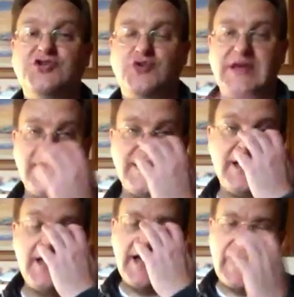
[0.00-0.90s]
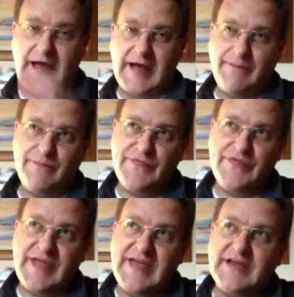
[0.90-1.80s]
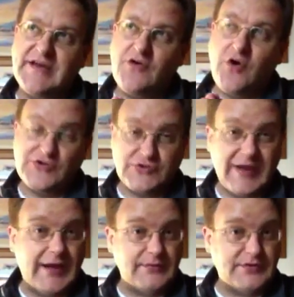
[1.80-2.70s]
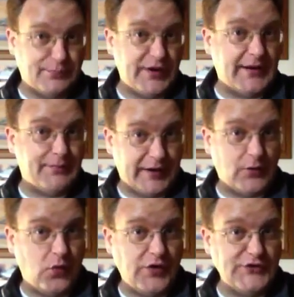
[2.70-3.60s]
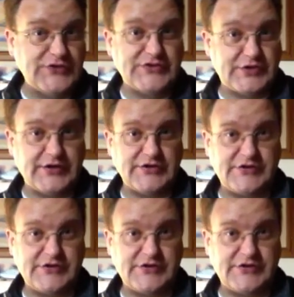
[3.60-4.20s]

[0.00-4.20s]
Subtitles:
tree. They can also help to break brick walls in certain